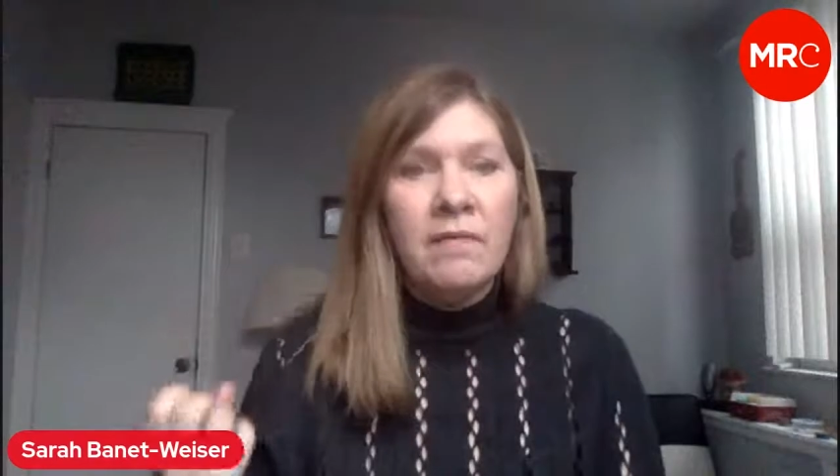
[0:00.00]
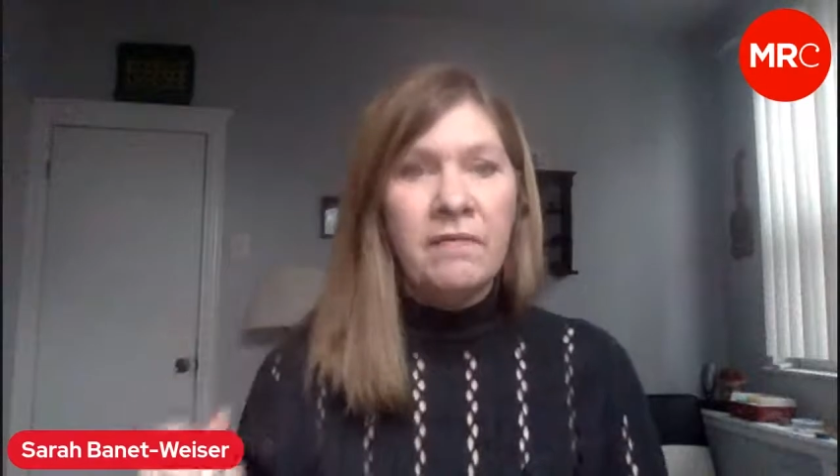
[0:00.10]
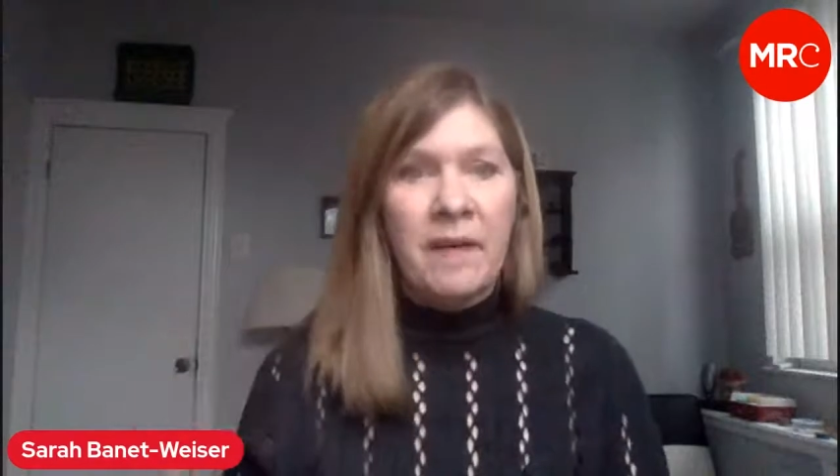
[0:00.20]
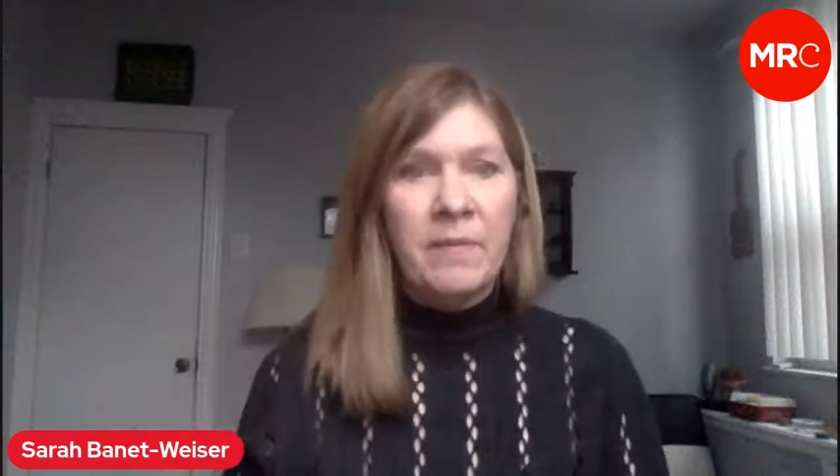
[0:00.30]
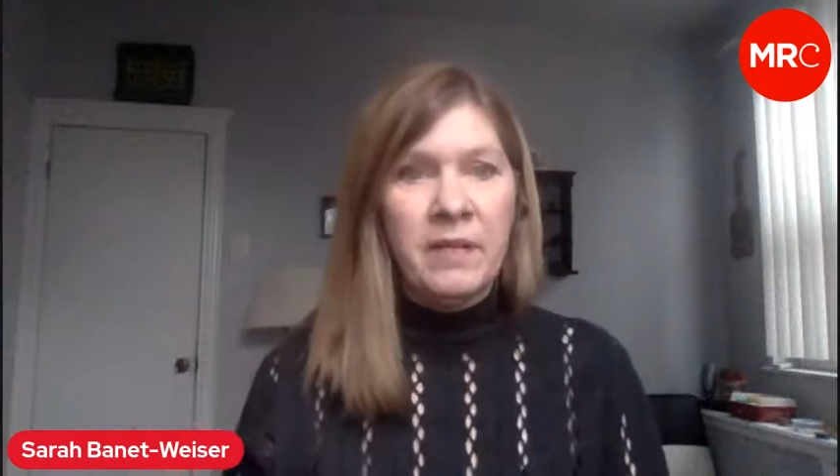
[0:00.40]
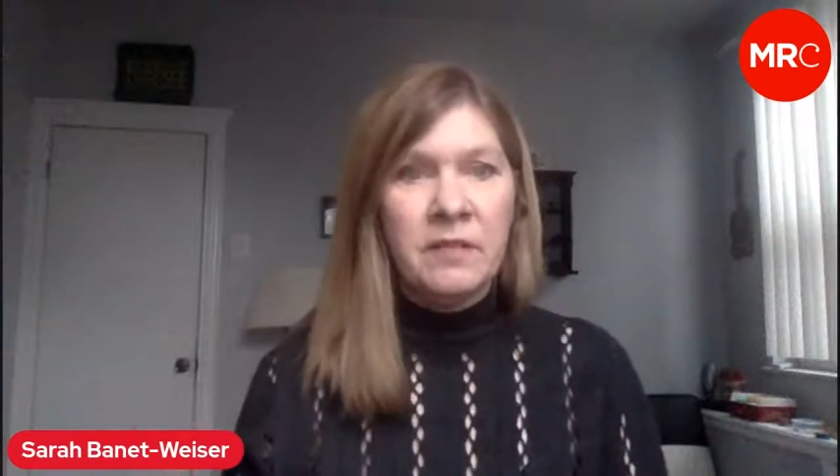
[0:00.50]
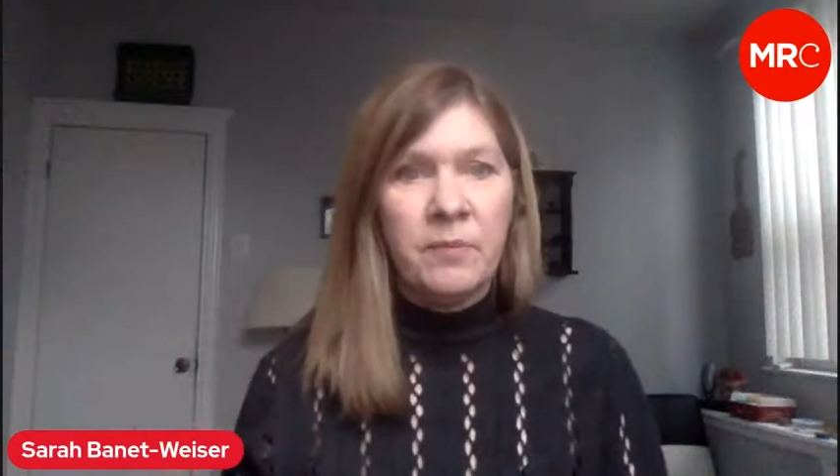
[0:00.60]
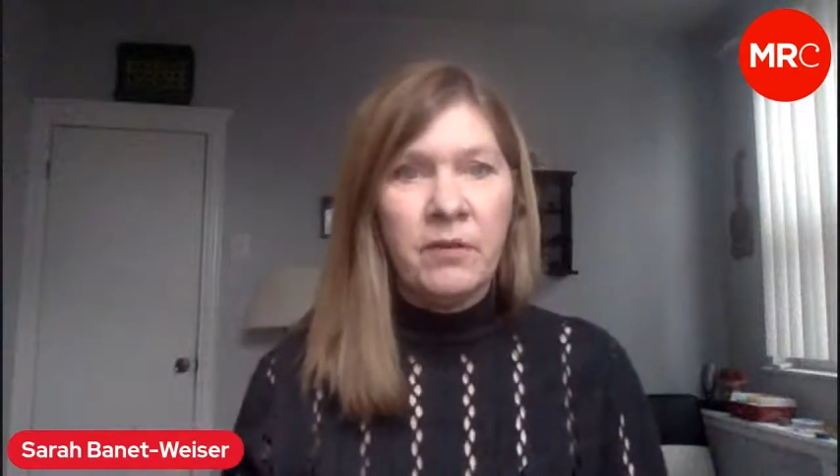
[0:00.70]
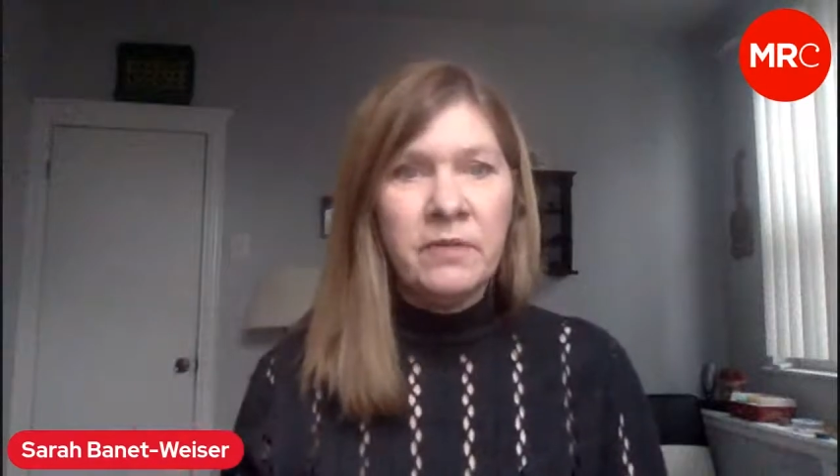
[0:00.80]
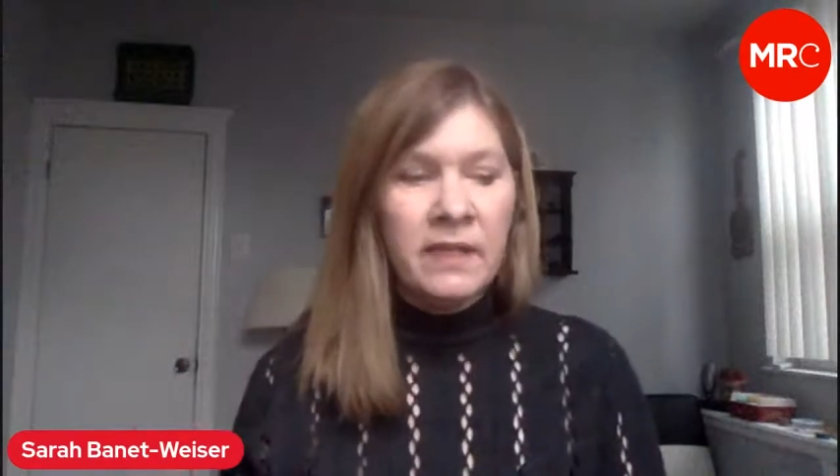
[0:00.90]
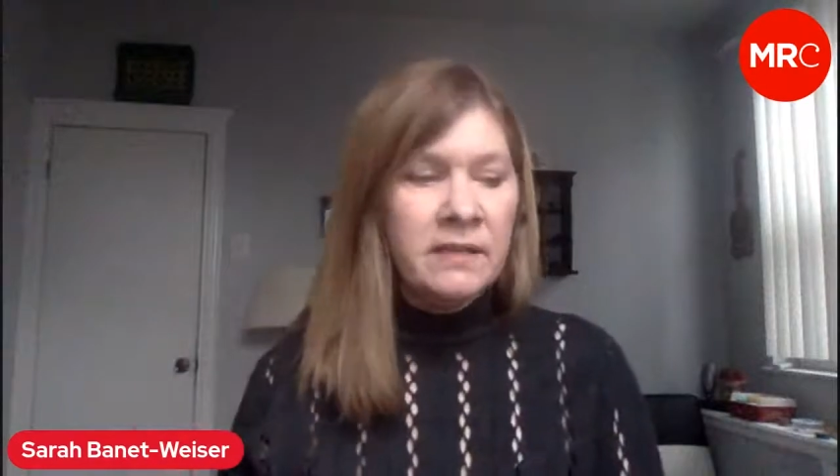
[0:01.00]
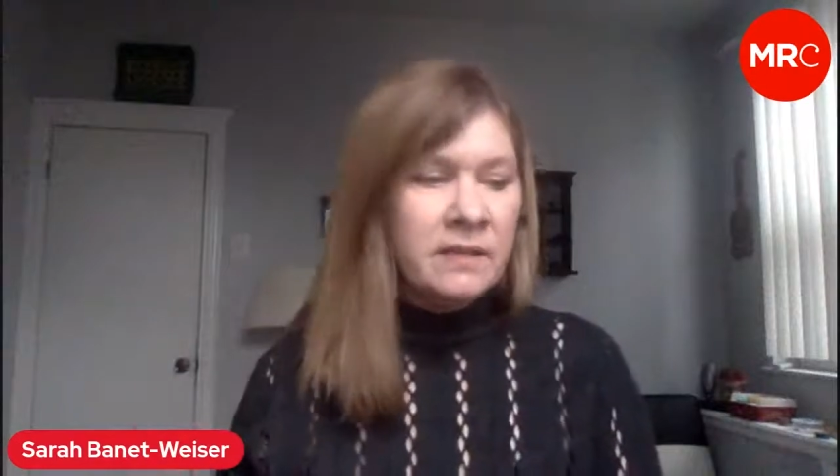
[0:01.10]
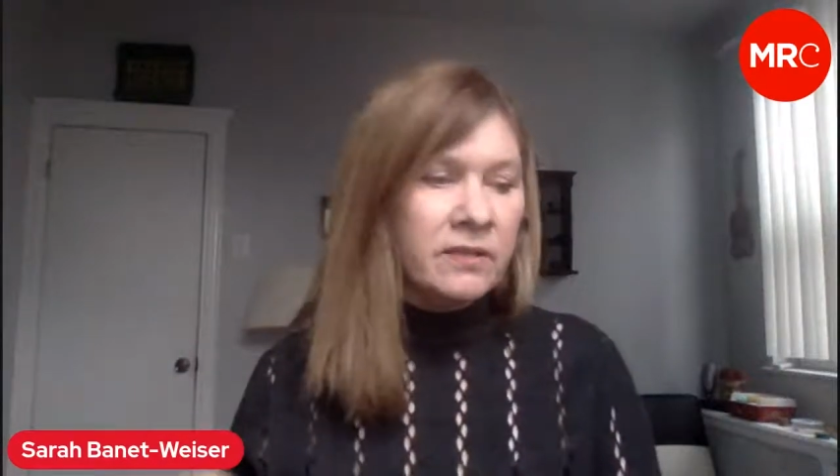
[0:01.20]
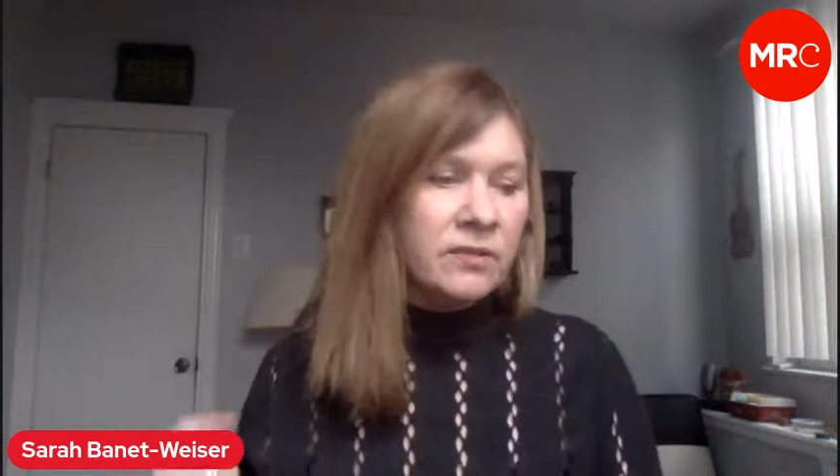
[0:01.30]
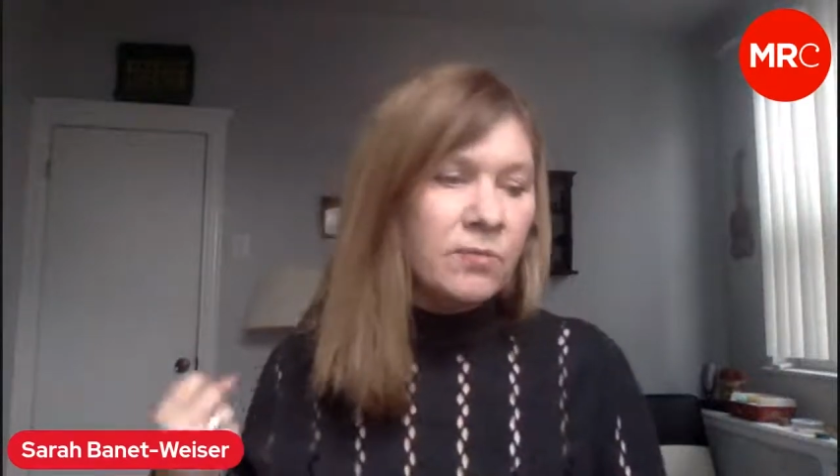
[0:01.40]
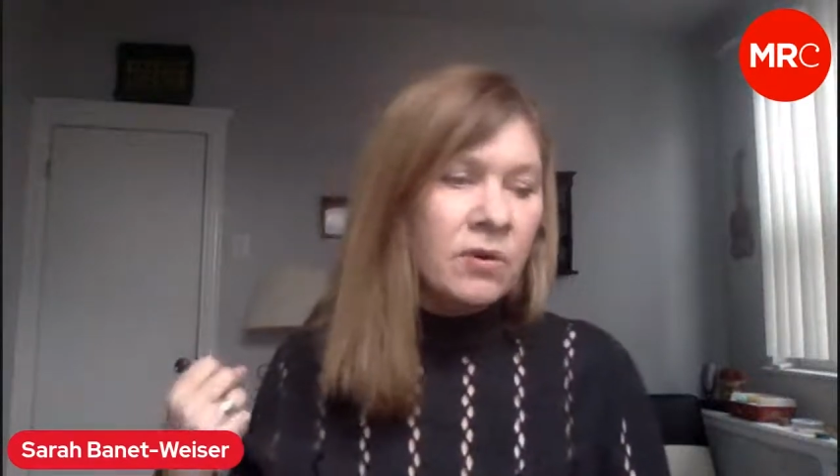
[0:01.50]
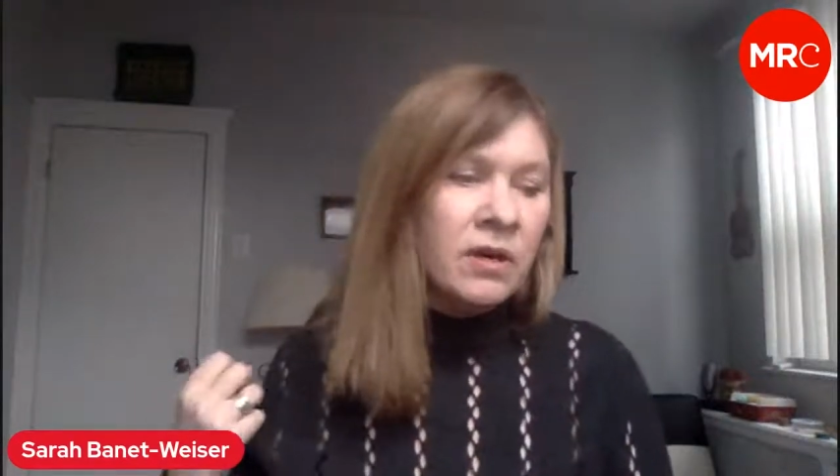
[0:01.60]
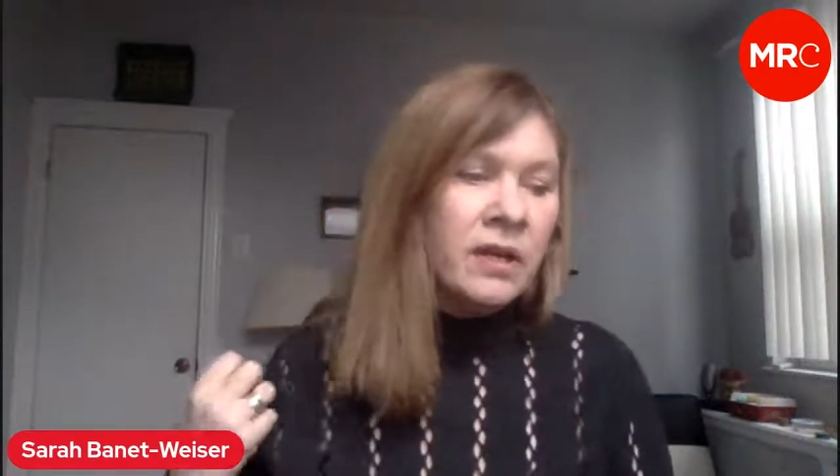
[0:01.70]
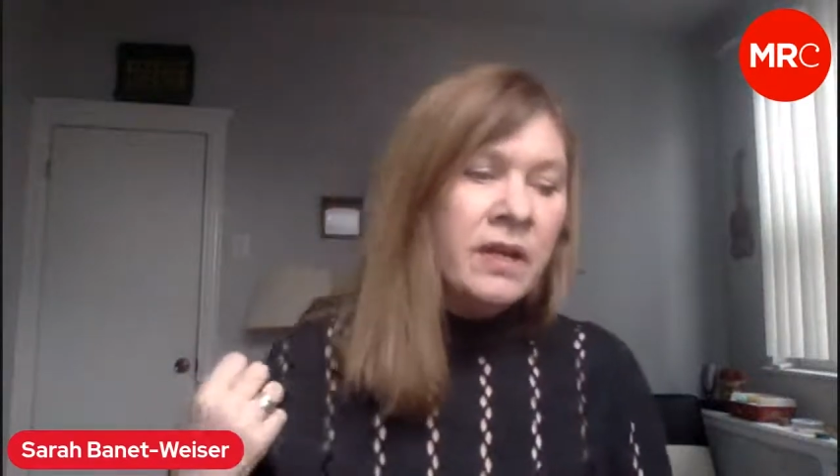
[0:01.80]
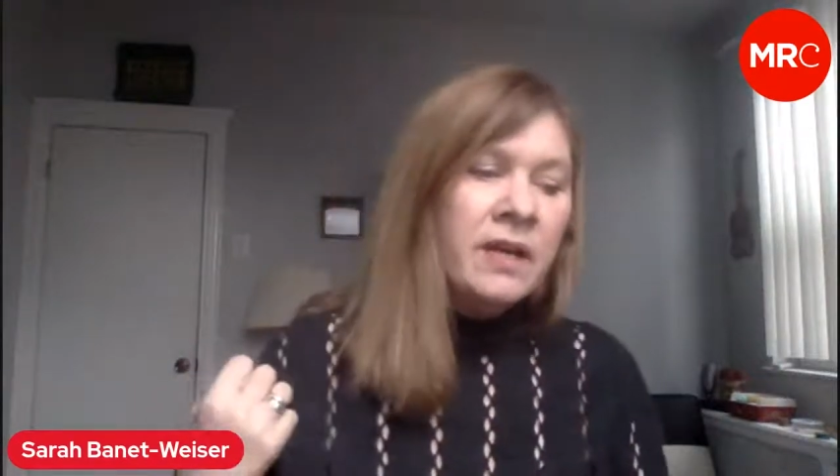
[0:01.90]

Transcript: feminist protests, there's more